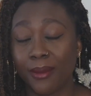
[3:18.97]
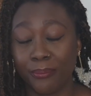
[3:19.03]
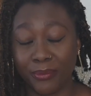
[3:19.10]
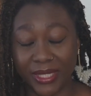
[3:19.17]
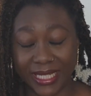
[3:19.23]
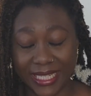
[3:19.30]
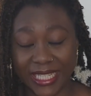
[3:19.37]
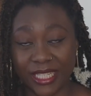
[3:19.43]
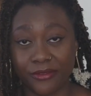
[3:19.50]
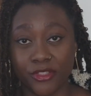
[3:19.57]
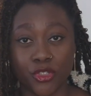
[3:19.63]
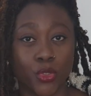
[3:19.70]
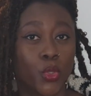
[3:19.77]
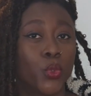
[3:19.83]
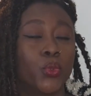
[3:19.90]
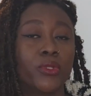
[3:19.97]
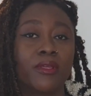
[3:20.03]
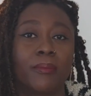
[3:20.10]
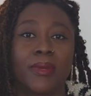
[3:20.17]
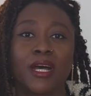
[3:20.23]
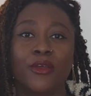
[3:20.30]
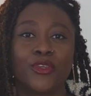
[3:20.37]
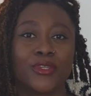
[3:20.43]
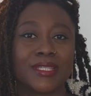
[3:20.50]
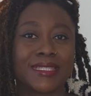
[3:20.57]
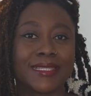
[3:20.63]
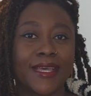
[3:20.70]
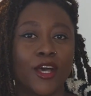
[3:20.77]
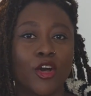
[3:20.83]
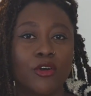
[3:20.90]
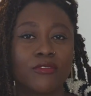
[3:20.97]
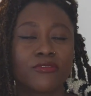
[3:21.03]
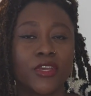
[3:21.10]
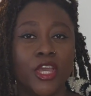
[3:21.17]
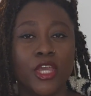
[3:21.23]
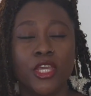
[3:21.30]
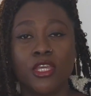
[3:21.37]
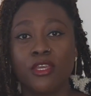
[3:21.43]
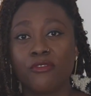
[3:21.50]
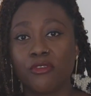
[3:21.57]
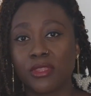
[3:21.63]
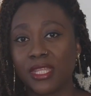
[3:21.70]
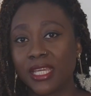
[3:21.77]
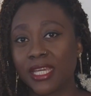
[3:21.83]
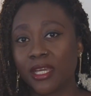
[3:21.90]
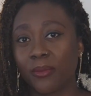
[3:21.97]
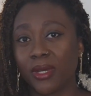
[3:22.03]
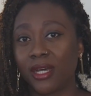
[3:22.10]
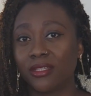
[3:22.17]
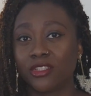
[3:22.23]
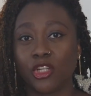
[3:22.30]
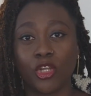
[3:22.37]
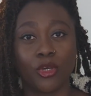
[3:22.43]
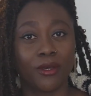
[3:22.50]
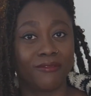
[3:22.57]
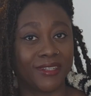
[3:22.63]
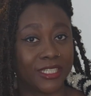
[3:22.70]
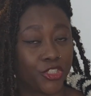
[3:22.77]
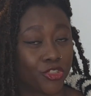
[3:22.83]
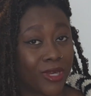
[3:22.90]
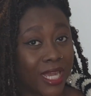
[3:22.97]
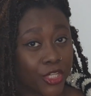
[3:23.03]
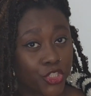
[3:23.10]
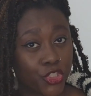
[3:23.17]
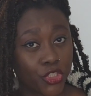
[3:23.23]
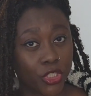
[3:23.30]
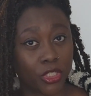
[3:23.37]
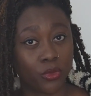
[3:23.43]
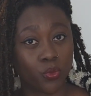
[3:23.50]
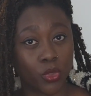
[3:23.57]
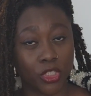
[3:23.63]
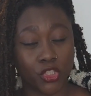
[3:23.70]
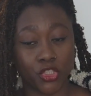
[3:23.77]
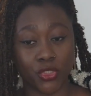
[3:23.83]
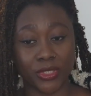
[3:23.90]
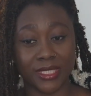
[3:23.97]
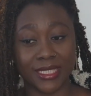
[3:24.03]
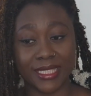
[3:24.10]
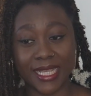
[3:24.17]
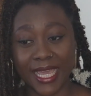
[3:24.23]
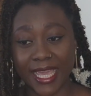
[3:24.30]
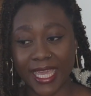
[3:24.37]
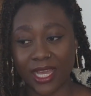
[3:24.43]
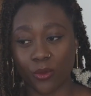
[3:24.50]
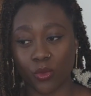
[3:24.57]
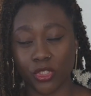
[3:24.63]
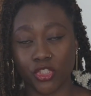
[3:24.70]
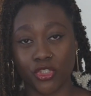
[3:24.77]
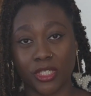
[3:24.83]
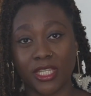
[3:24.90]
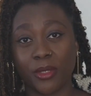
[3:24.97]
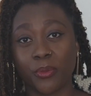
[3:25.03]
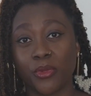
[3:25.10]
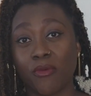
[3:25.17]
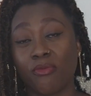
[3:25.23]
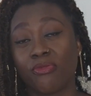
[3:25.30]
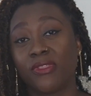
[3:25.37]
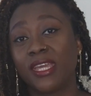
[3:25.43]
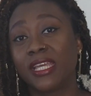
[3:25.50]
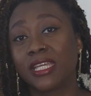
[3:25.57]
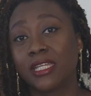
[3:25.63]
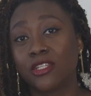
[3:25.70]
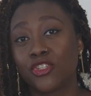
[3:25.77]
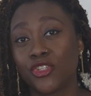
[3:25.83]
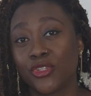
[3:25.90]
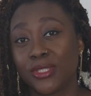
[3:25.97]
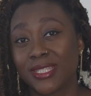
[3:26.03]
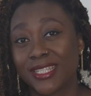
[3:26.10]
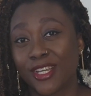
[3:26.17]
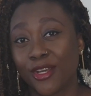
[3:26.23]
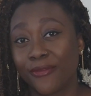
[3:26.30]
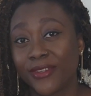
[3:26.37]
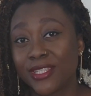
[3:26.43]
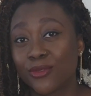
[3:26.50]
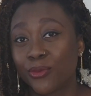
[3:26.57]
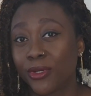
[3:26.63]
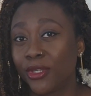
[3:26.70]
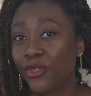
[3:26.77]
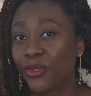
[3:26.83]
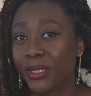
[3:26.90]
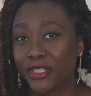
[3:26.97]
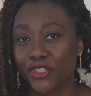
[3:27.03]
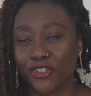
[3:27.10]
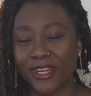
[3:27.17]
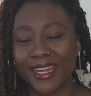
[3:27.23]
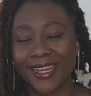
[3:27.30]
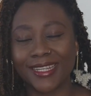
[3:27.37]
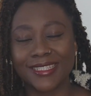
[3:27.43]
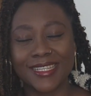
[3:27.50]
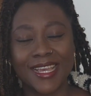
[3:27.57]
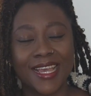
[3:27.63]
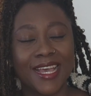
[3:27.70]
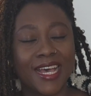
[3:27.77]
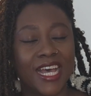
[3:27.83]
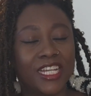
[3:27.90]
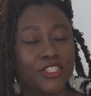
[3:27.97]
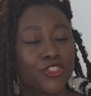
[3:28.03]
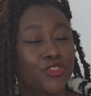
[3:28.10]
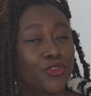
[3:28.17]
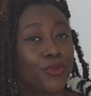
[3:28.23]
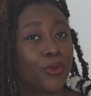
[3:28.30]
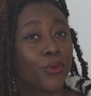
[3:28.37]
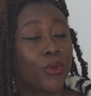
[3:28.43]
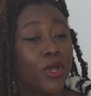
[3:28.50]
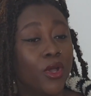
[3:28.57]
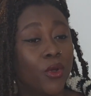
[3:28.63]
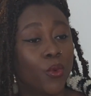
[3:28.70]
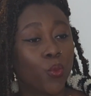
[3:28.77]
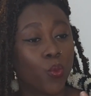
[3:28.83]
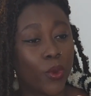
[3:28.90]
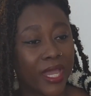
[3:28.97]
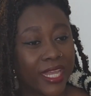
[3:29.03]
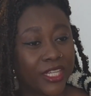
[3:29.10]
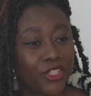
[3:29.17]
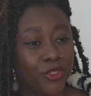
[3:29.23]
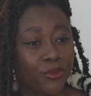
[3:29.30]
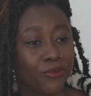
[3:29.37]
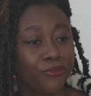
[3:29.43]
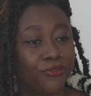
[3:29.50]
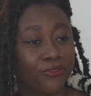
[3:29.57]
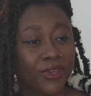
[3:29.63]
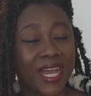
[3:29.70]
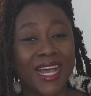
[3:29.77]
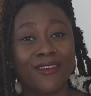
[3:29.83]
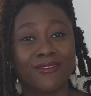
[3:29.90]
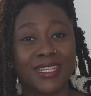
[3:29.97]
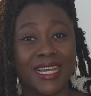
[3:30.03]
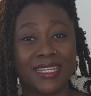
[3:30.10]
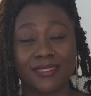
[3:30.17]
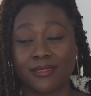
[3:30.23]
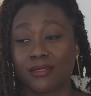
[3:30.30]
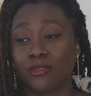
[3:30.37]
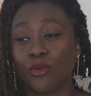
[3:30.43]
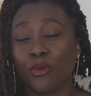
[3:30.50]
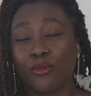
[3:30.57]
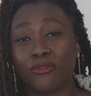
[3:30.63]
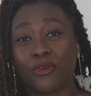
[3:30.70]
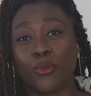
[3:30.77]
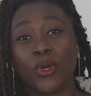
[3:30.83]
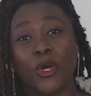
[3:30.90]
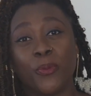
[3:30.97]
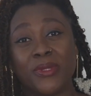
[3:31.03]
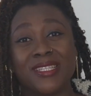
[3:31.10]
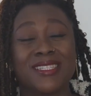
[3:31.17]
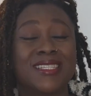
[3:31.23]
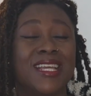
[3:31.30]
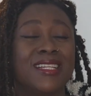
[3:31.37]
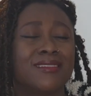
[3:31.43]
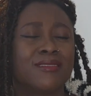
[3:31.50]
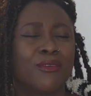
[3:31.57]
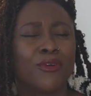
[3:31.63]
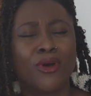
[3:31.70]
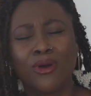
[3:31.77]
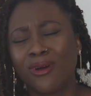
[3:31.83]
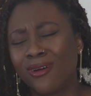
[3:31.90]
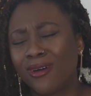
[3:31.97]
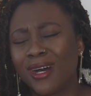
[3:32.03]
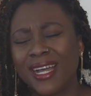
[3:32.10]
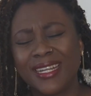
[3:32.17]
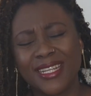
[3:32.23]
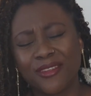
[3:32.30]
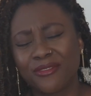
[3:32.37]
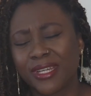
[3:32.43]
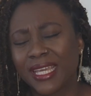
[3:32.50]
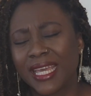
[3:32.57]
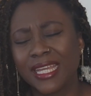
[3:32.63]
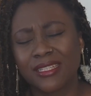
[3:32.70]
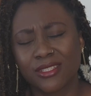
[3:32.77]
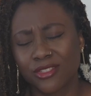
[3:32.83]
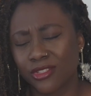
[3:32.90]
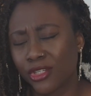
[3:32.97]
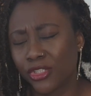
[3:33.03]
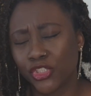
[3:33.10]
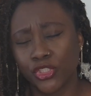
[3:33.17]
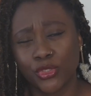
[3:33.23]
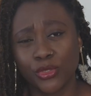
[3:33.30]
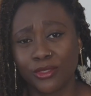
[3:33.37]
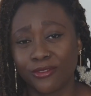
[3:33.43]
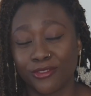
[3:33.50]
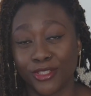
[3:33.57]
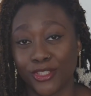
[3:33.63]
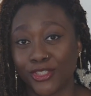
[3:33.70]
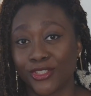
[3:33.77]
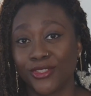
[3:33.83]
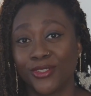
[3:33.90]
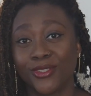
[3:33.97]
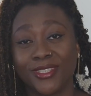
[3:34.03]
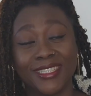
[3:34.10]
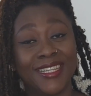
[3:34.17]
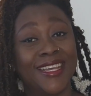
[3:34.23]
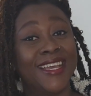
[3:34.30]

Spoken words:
belief to hold about yourself. If you think about the law of attraction, what you say and what you keep on thinking to yourself is what you attract. And so when you have that overwhelming sense of, oh, I never get such good fortune,